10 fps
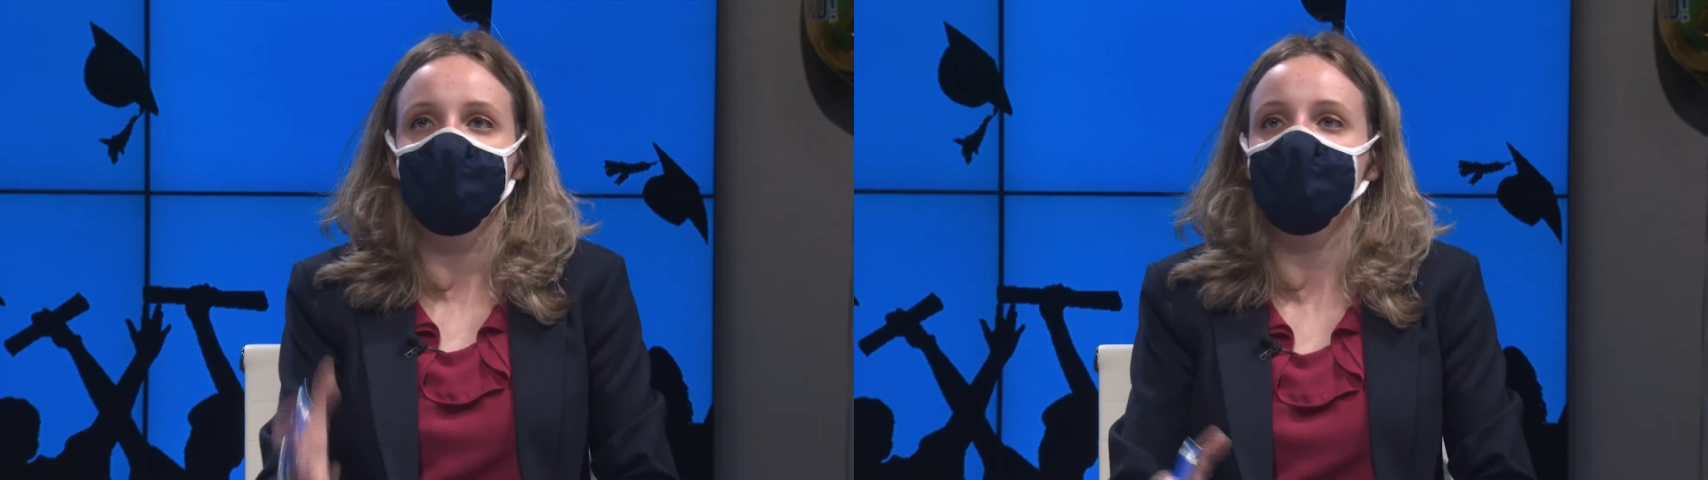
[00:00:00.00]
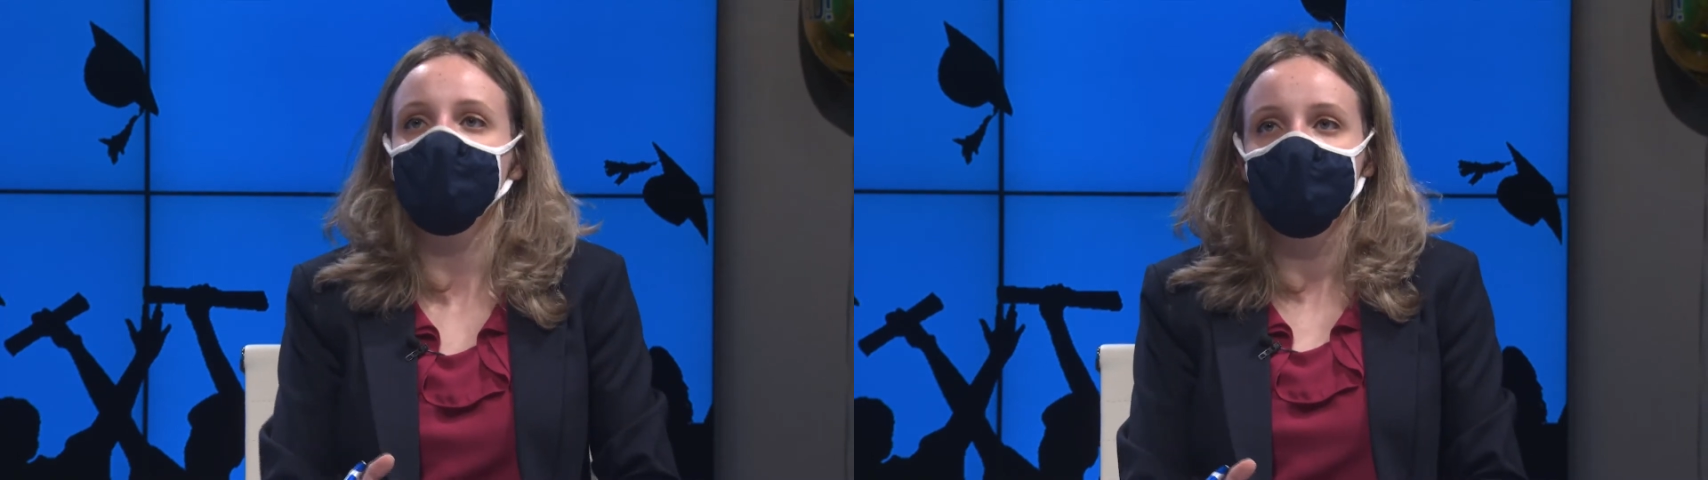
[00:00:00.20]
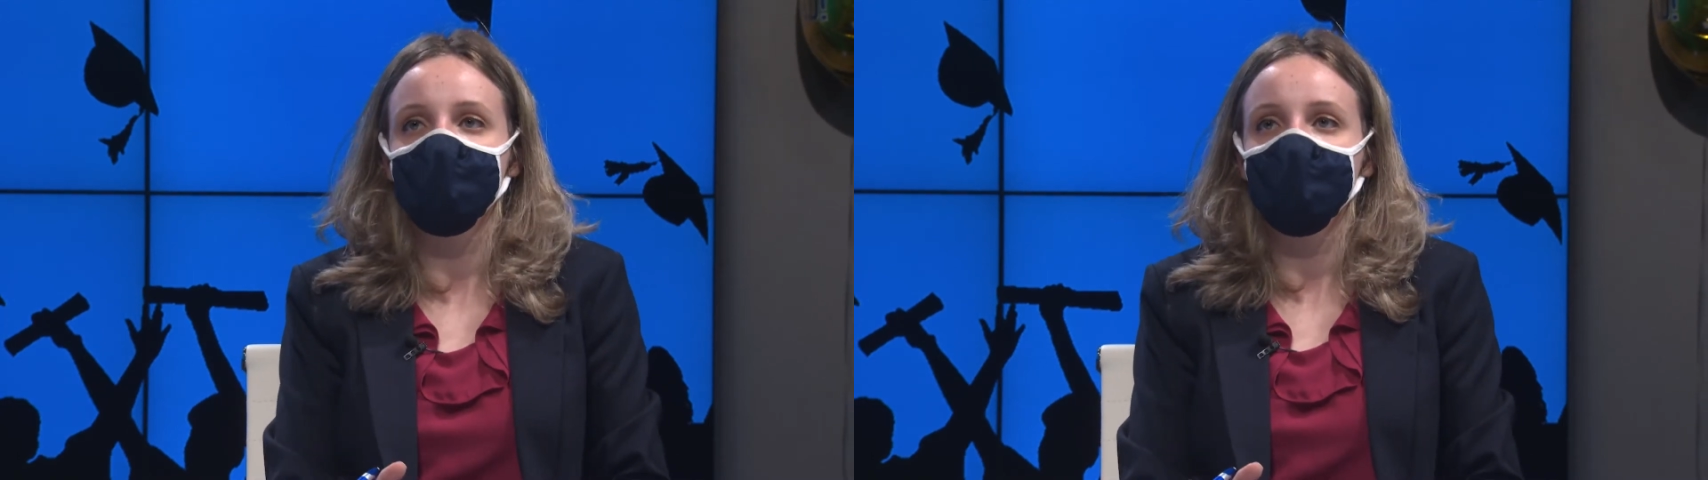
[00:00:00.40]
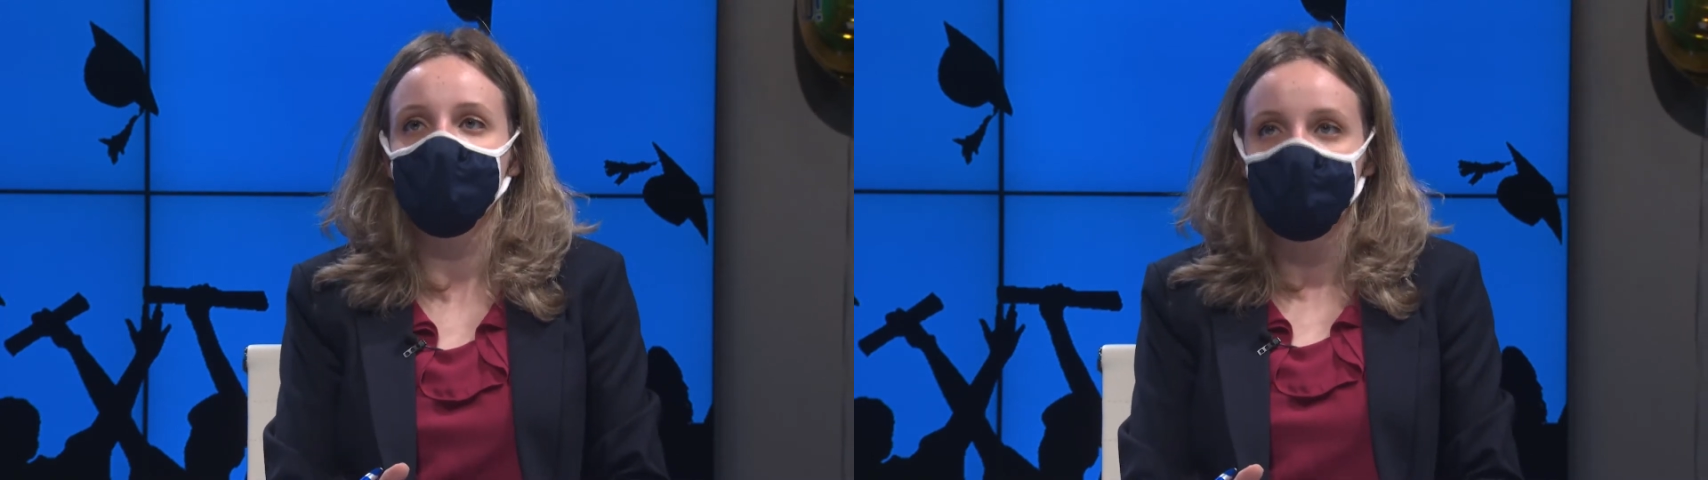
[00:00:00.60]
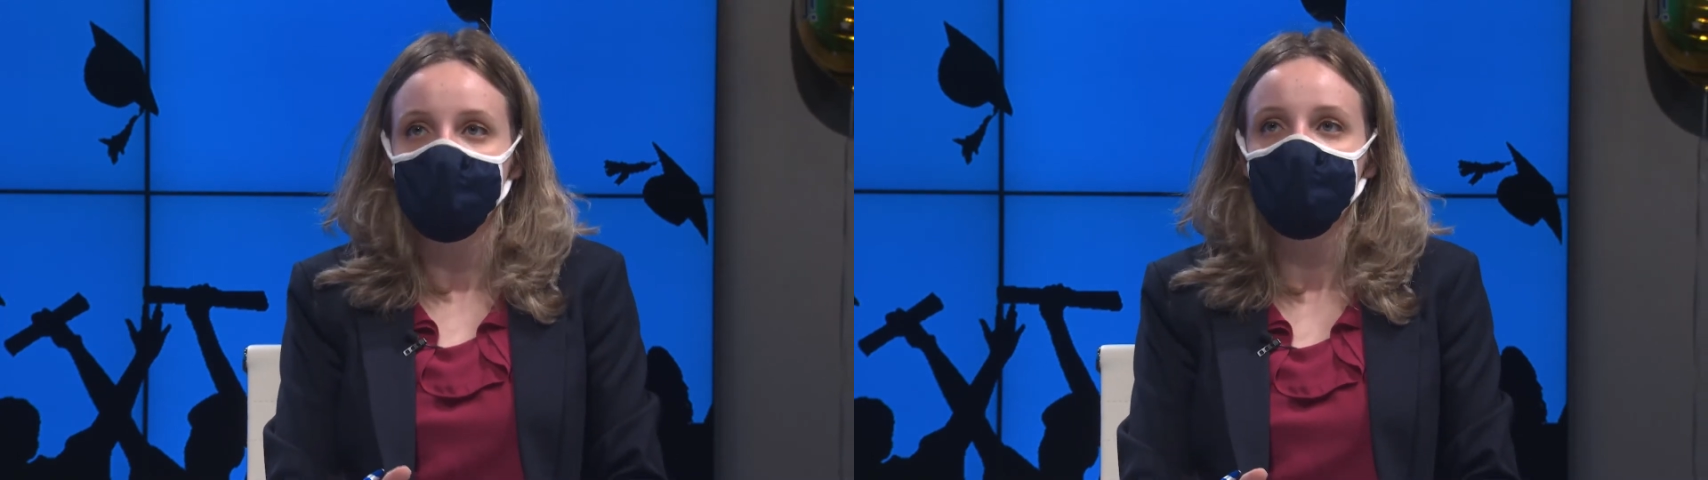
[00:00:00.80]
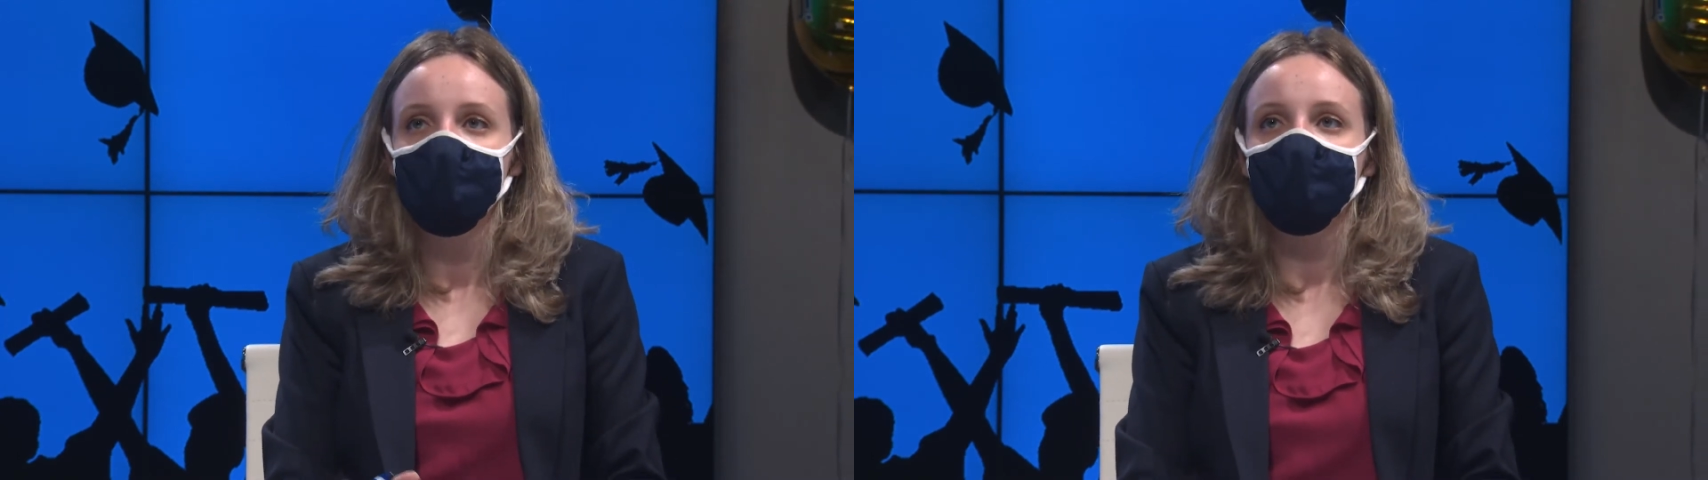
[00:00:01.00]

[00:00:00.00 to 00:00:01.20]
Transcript: starts that he's putting up,